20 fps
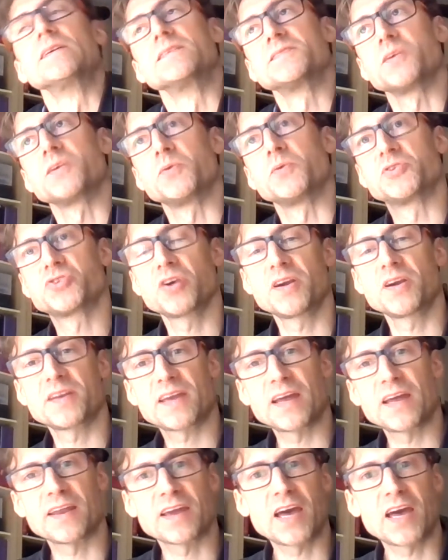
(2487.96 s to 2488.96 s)
So we're trying to
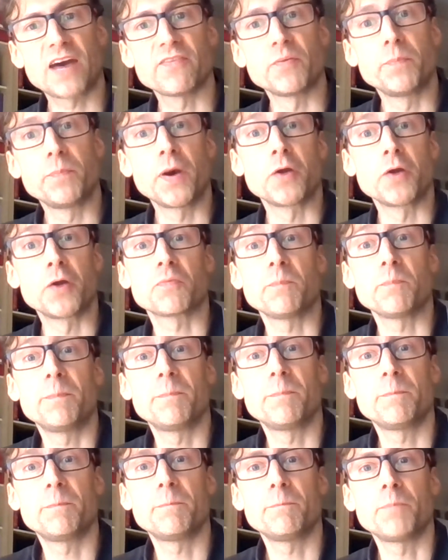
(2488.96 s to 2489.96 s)
kind of cover both
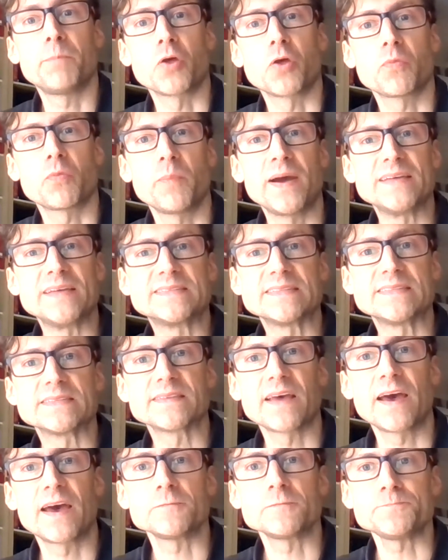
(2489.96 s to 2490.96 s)
bases
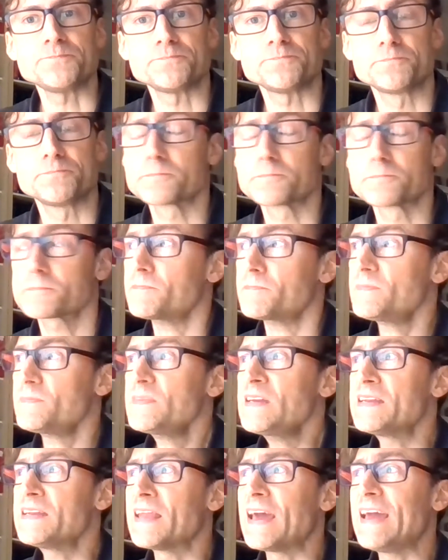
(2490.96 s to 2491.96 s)
there.
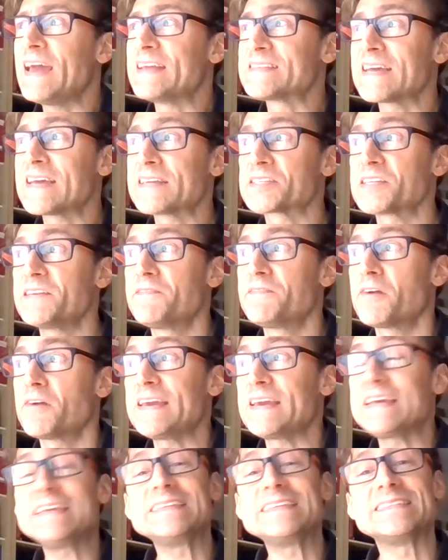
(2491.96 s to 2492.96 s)
It's actually
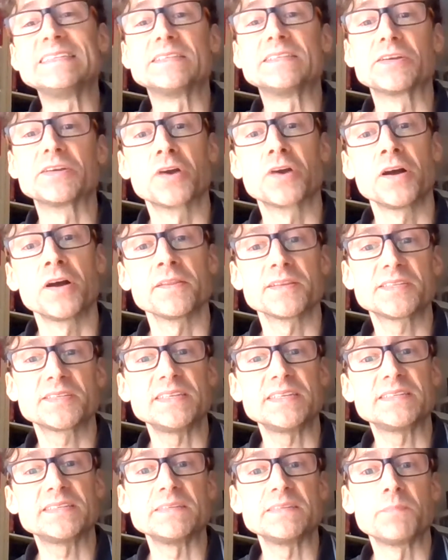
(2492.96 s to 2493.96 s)
very easy to grant the
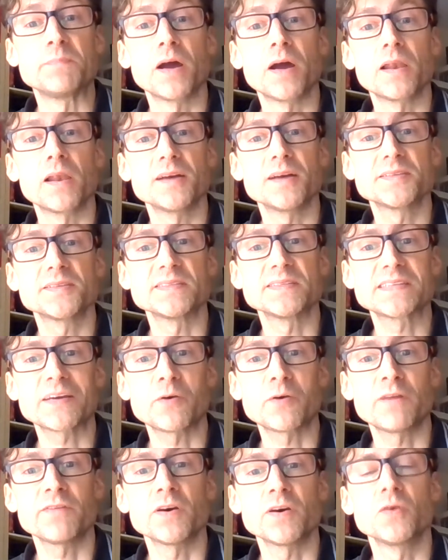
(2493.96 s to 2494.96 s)
CC BY license,
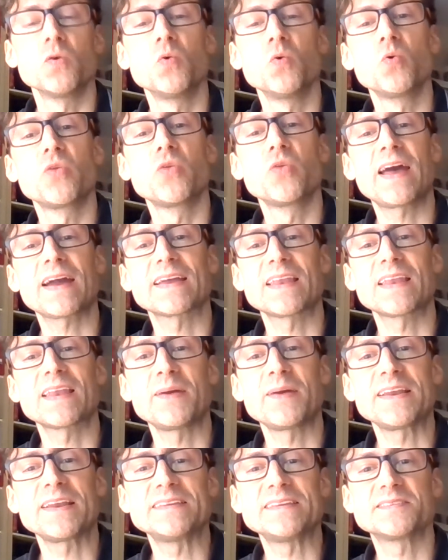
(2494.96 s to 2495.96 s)
however. All the
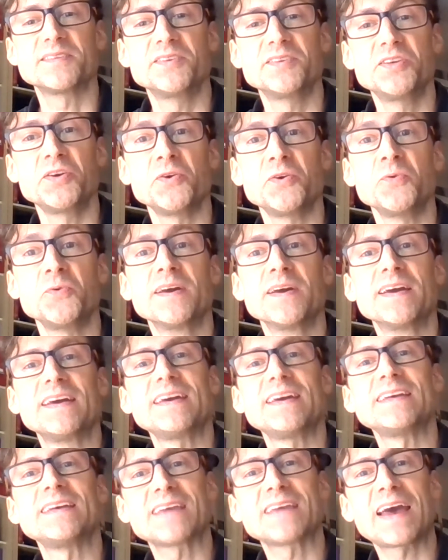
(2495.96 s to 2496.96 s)
academic needs to do
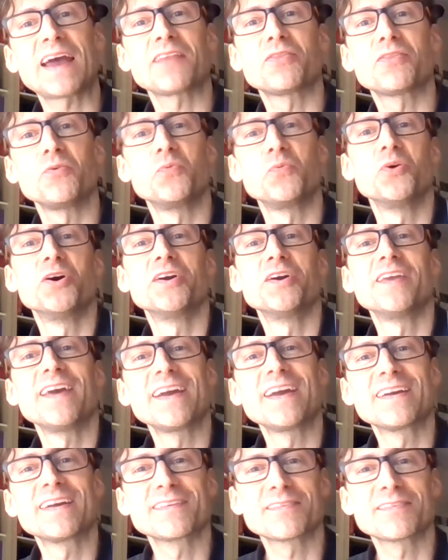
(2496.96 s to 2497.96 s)
is add the
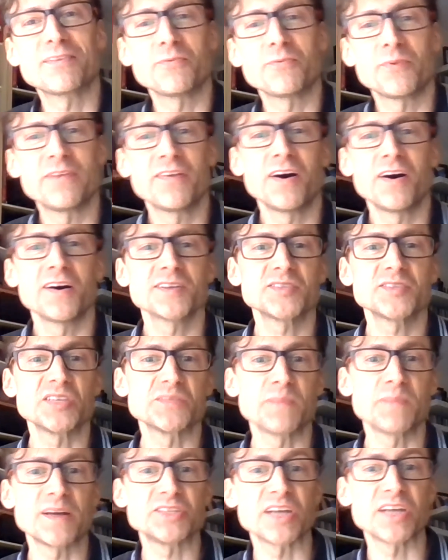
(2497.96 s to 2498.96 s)
wording that we've asked,
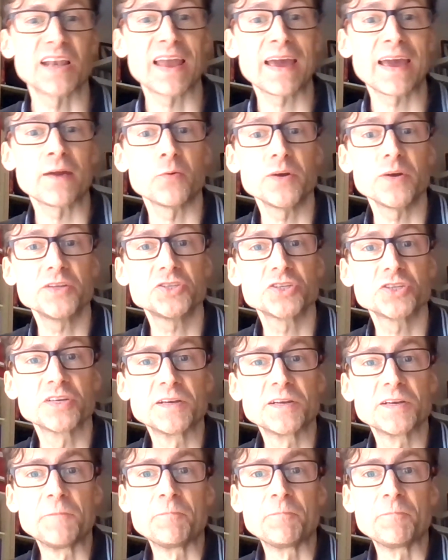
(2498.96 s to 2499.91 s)
this magic language,